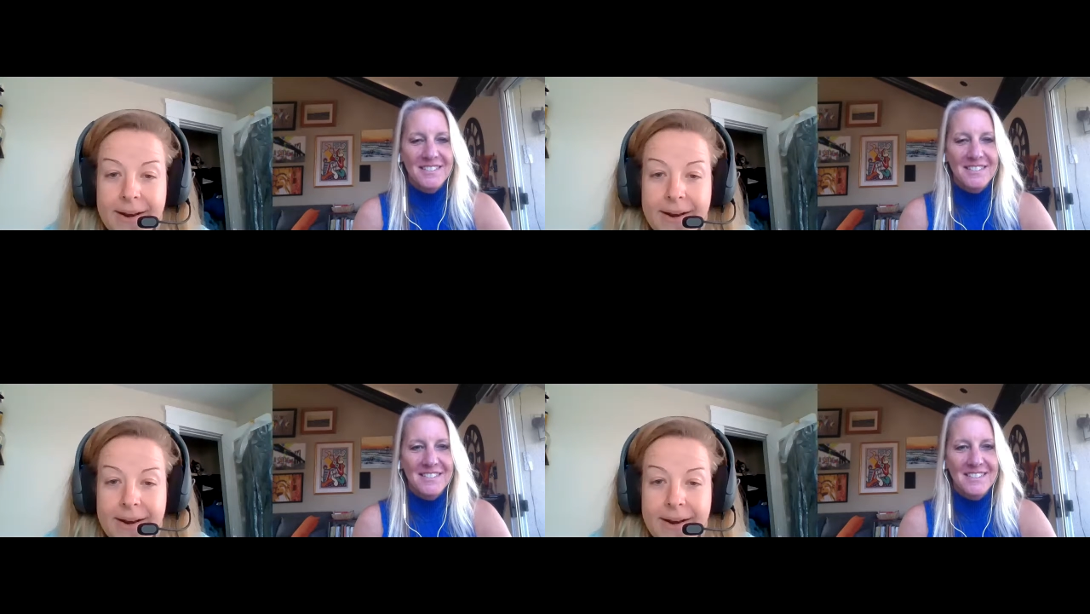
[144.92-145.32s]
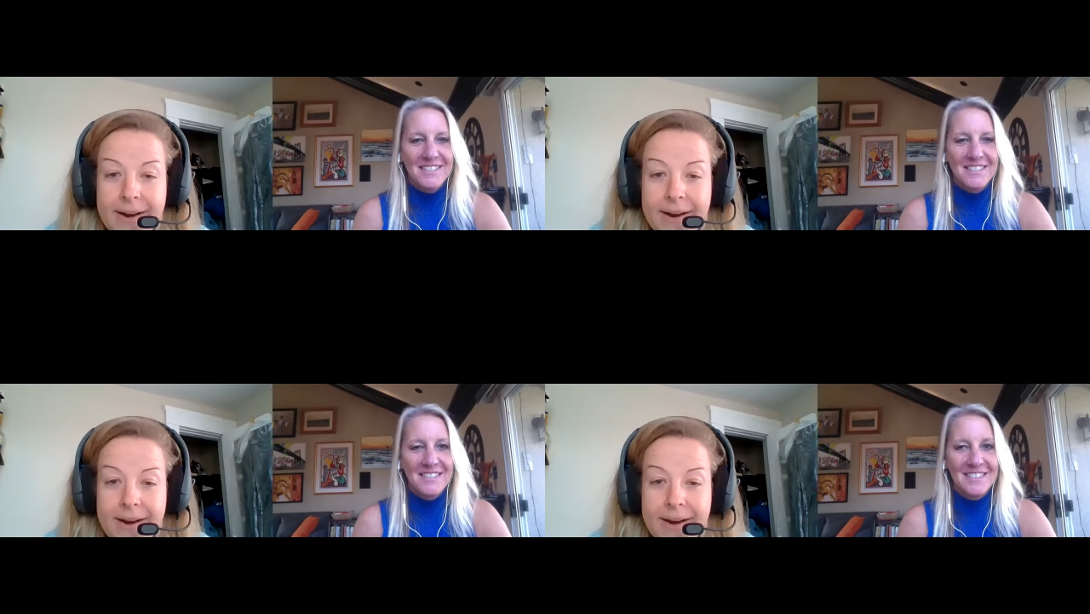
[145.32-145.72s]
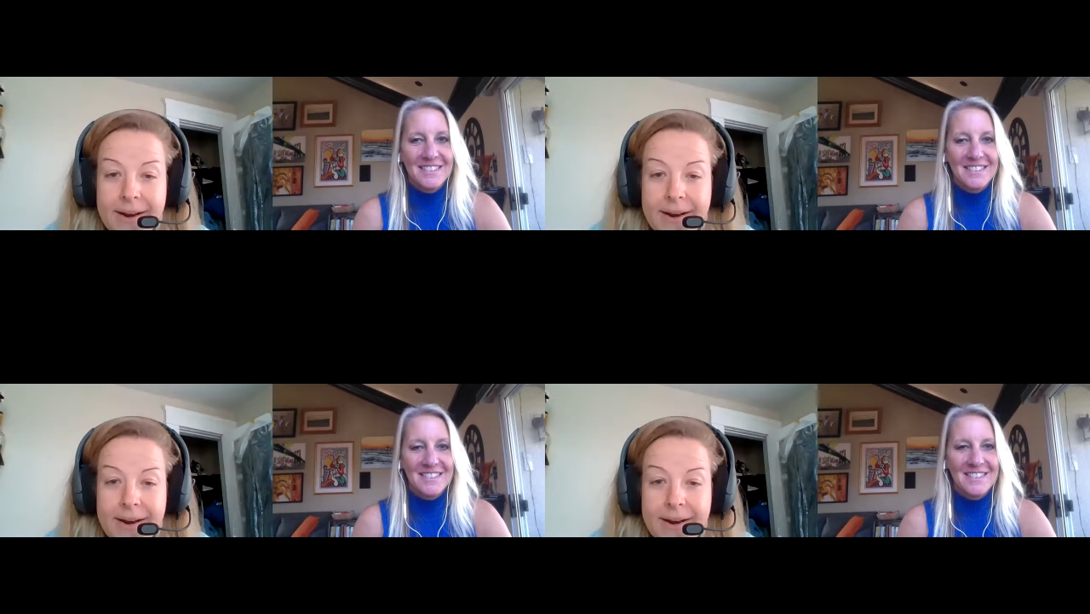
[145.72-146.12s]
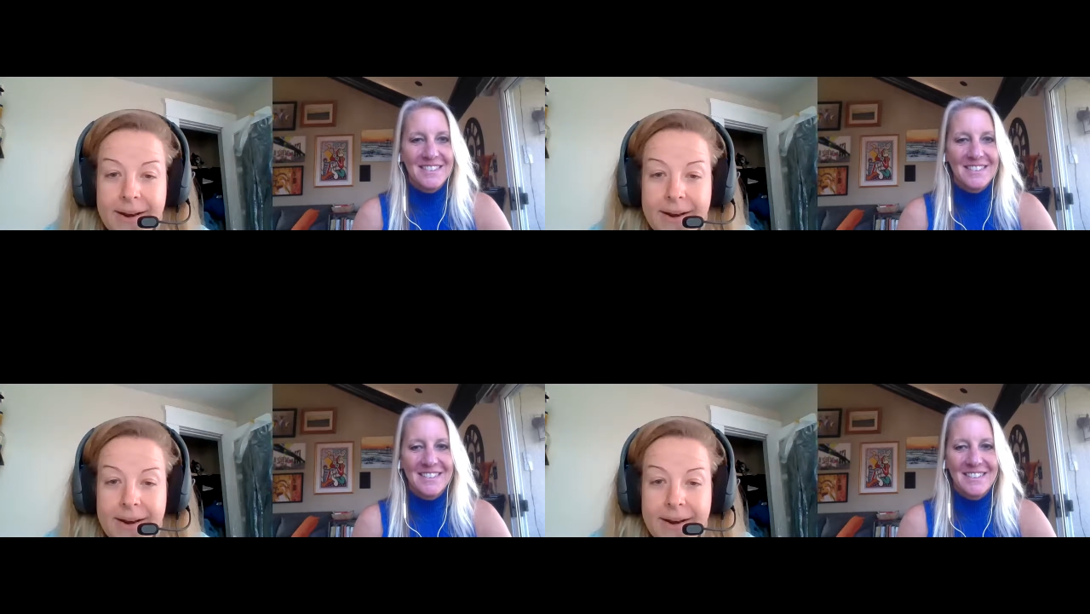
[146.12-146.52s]

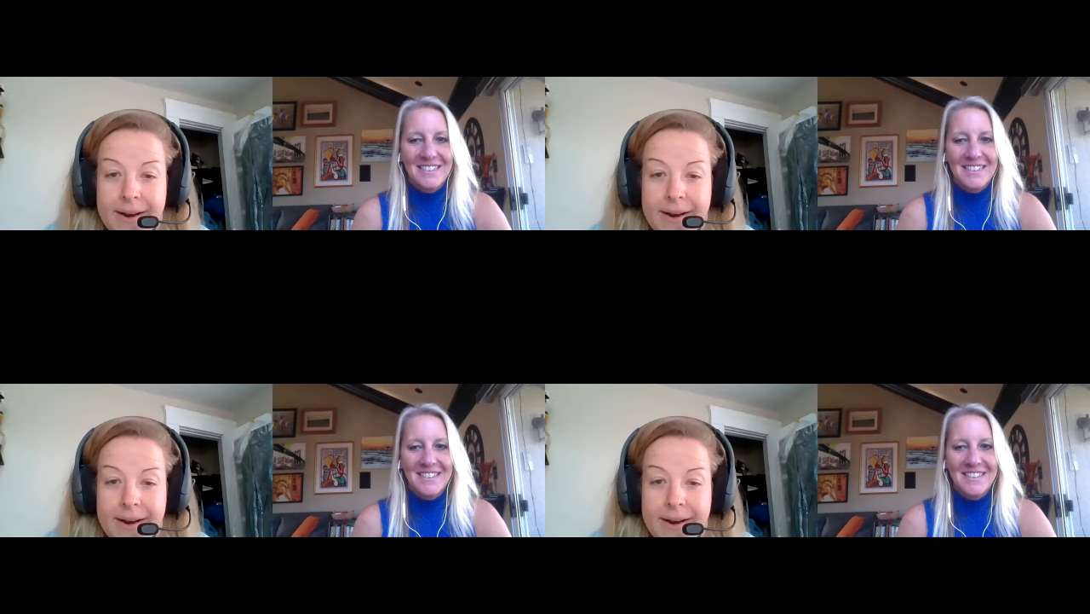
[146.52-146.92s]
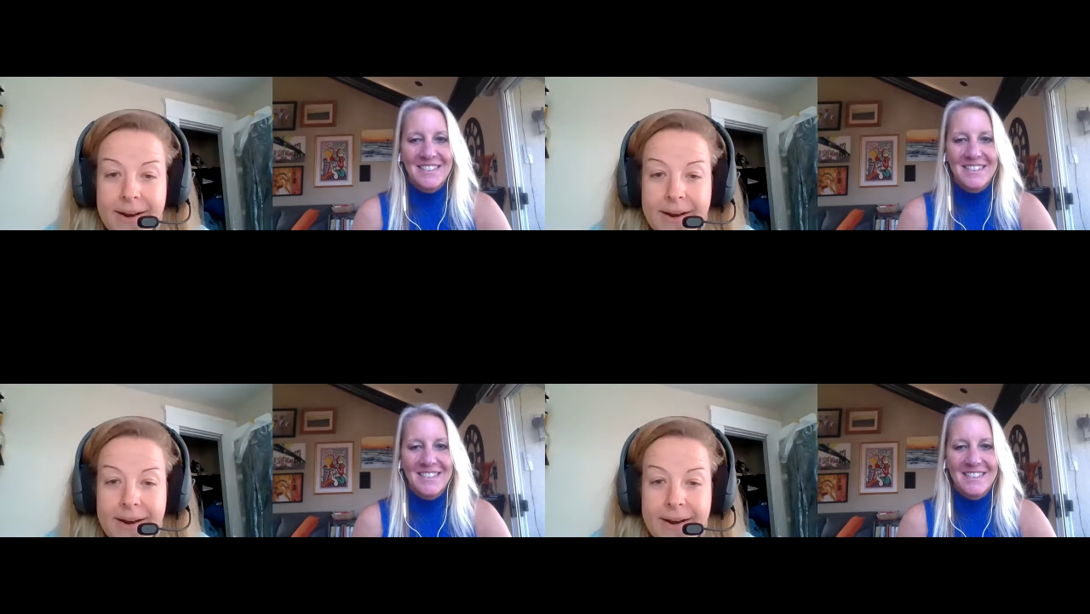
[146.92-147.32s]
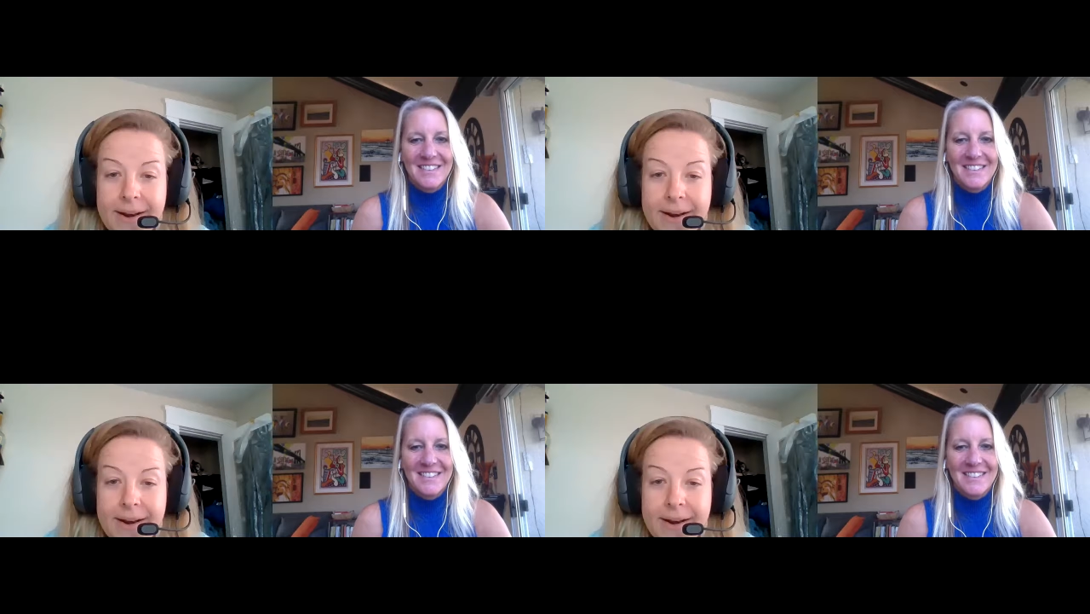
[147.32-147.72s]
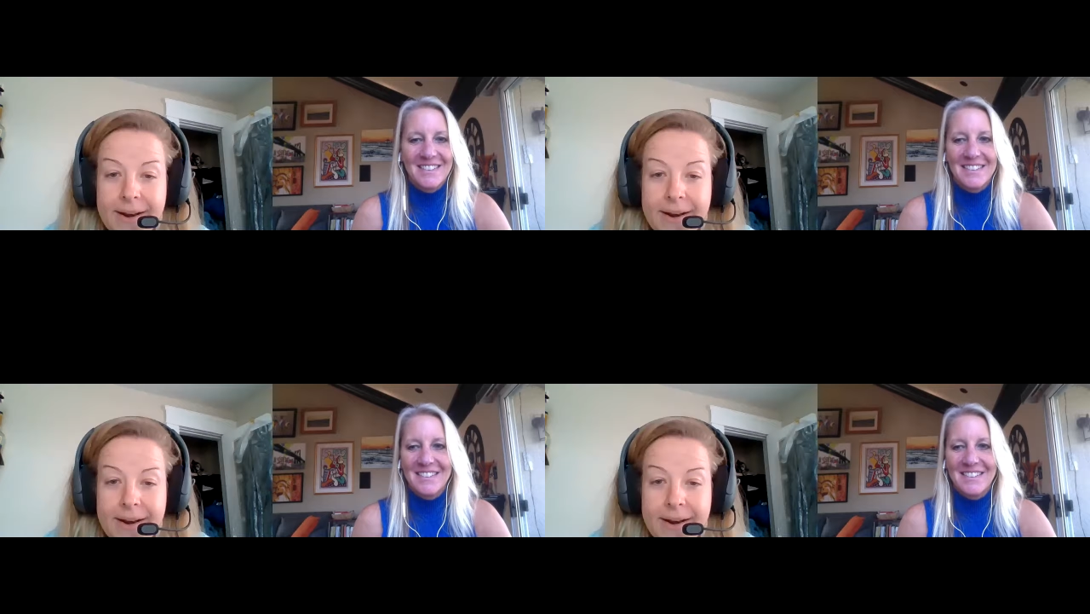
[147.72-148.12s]

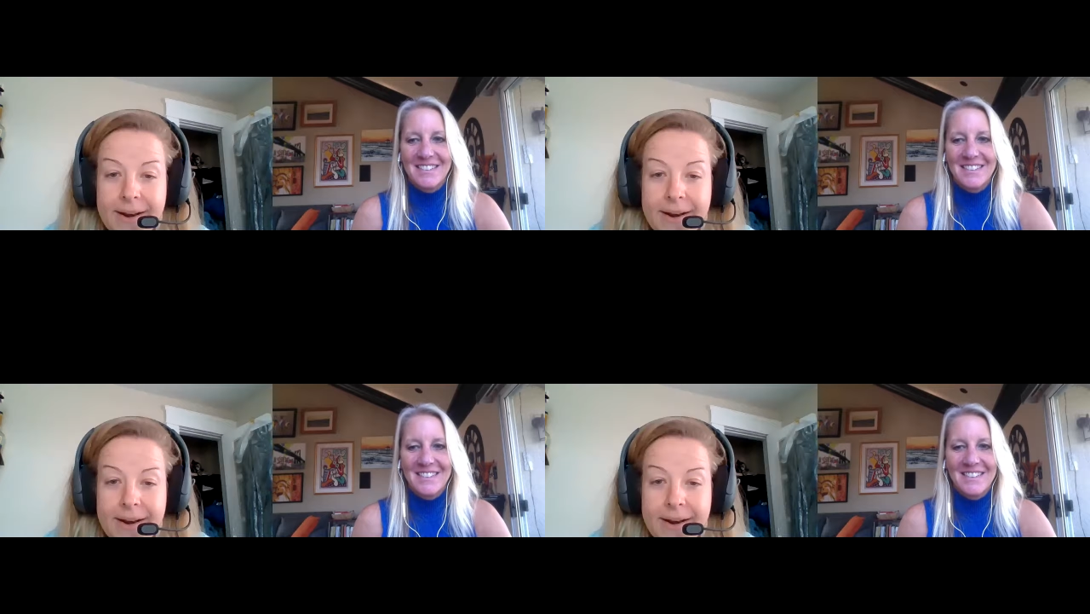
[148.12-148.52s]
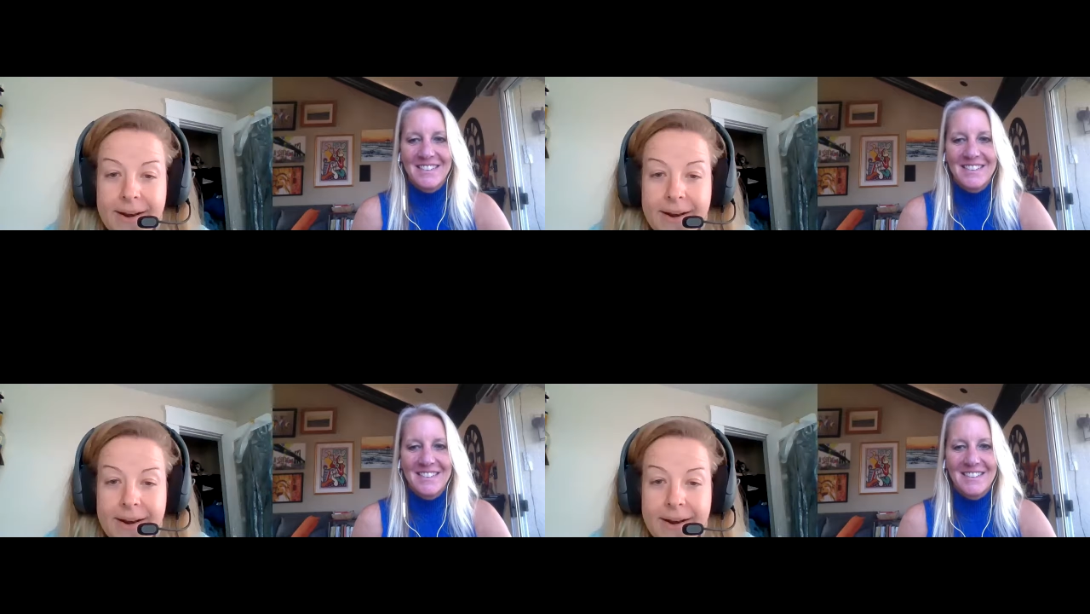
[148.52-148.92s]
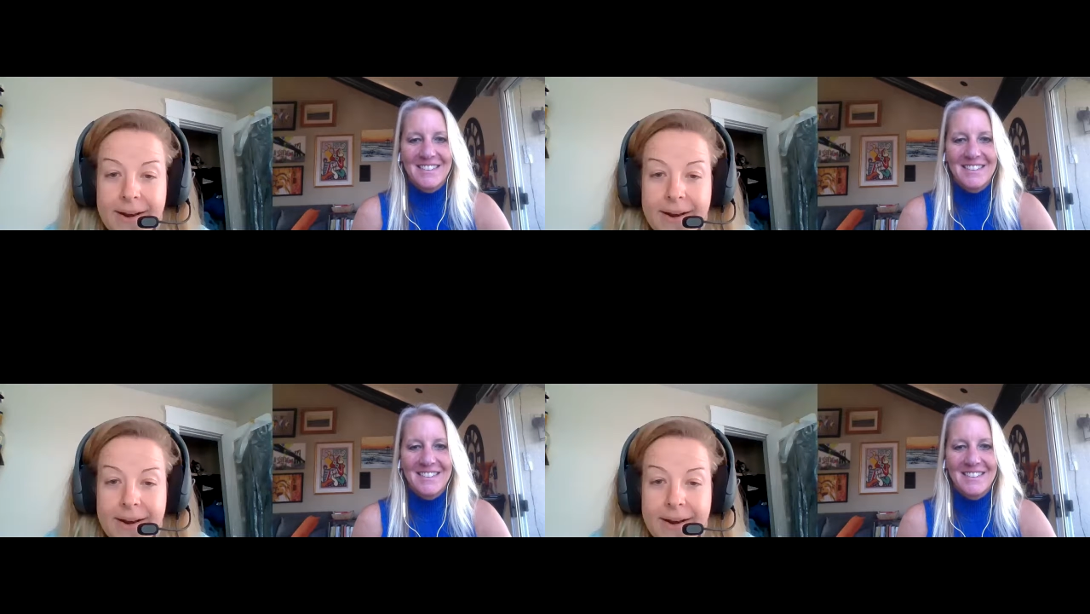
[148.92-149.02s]
Nothing is said.